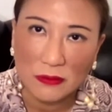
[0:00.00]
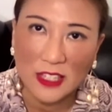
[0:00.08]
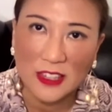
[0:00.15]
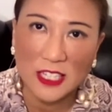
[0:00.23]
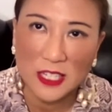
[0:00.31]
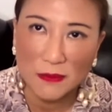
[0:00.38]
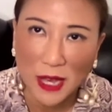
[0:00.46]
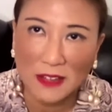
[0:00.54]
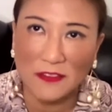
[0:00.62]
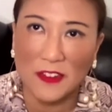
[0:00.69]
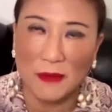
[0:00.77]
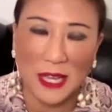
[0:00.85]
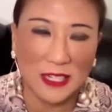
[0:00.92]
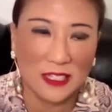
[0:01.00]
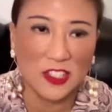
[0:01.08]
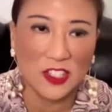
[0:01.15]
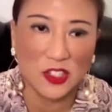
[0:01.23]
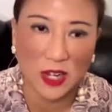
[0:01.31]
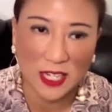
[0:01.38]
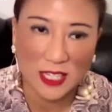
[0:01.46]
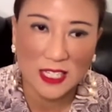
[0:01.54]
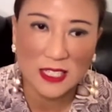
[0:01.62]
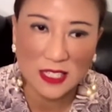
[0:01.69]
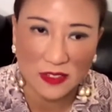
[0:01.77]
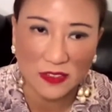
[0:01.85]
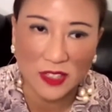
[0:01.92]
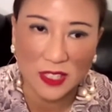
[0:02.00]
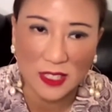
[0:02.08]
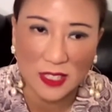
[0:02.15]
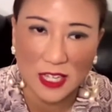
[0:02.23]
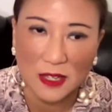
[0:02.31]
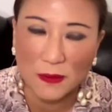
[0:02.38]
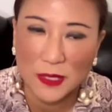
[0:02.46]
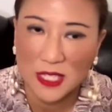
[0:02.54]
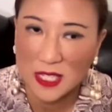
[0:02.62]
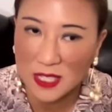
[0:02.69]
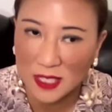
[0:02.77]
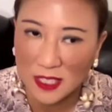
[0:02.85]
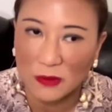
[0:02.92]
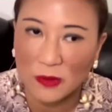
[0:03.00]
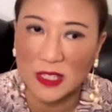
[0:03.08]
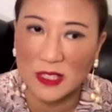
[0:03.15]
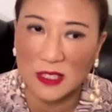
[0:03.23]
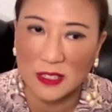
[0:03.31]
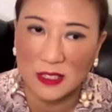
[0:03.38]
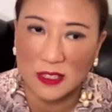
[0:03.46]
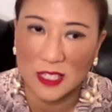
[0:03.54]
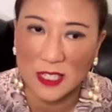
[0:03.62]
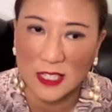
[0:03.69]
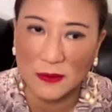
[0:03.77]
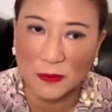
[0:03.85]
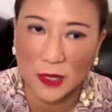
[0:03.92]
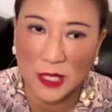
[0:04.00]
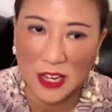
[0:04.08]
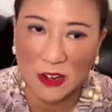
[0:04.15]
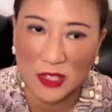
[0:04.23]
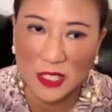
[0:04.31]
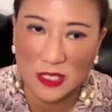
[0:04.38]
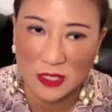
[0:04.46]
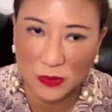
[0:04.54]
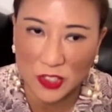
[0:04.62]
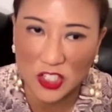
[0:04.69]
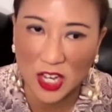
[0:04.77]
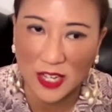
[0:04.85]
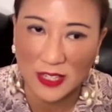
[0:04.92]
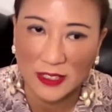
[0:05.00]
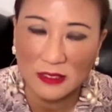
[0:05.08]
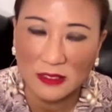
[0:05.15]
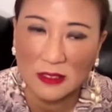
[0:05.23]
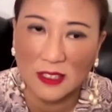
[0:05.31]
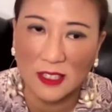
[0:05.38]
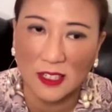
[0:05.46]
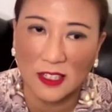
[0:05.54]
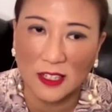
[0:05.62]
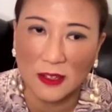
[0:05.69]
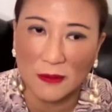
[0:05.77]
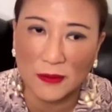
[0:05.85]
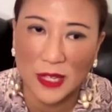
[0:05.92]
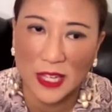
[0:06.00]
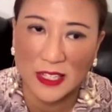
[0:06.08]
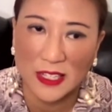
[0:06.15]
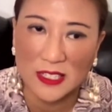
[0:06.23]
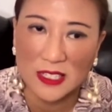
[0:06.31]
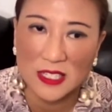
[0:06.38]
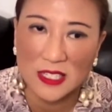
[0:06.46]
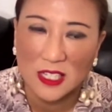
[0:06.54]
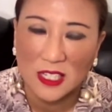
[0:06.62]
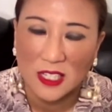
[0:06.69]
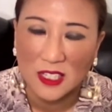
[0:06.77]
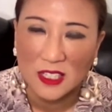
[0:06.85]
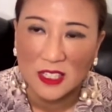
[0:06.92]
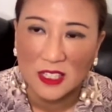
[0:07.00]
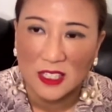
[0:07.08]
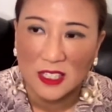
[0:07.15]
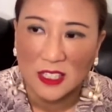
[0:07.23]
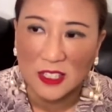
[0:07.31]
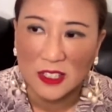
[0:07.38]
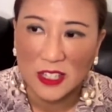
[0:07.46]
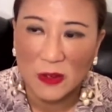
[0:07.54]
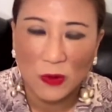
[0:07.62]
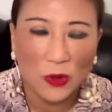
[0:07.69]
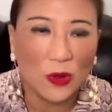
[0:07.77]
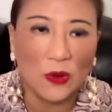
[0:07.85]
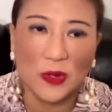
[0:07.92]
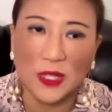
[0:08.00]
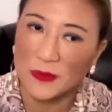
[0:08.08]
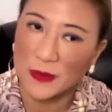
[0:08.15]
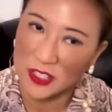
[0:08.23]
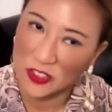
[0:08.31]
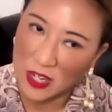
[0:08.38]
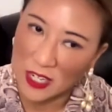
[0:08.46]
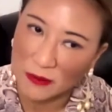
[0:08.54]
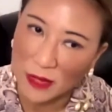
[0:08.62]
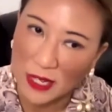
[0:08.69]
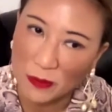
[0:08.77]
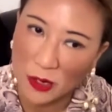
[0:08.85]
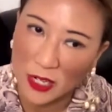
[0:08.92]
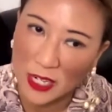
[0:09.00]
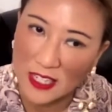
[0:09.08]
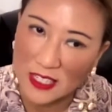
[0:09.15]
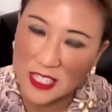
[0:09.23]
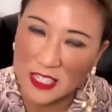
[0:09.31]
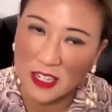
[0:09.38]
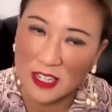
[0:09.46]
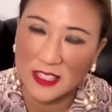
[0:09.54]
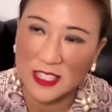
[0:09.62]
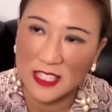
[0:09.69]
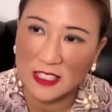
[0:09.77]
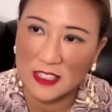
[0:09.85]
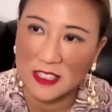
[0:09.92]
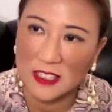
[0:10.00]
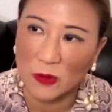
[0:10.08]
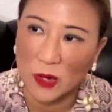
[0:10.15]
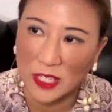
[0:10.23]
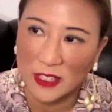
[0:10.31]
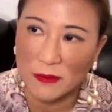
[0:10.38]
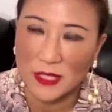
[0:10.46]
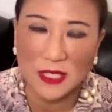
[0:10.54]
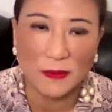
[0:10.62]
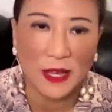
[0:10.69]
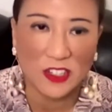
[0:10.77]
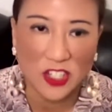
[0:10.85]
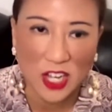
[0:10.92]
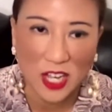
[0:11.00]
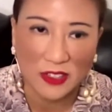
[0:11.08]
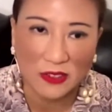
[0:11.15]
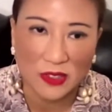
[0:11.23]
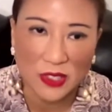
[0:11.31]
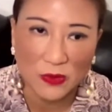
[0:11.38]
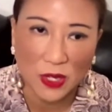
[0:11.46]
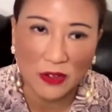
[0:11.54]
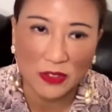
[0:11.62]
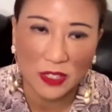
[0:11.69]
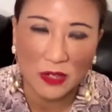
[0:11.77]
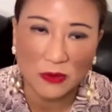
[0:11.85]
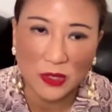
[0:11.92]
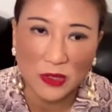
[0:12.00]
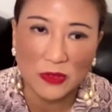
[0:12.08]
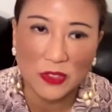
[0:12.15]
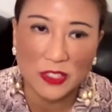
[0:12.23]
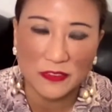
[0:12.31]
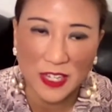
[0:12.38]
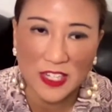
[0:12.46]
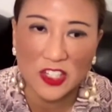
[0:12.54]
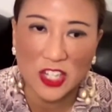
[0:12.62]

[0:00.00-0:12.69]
the demand for made in australia is definitely there particularly with the precariousness with china um, and there will always be Australian made product. And I think that one of the myths about China as well, and I will defend